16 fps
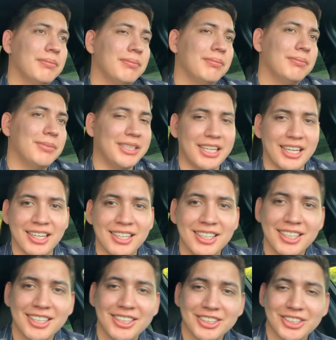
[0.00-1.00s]
But yeah,
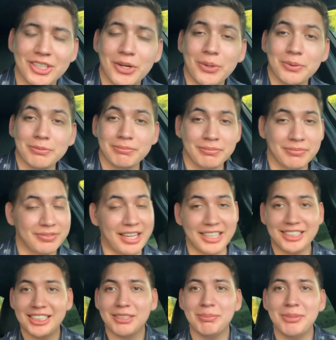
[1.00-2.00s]
so
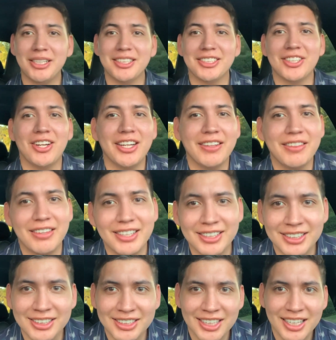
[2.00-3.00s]
that's just me installing
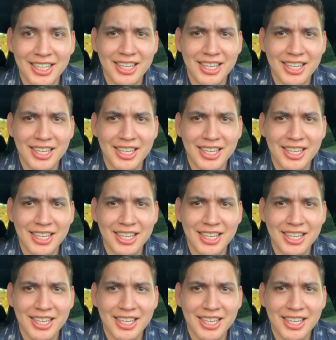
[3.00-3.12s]
this.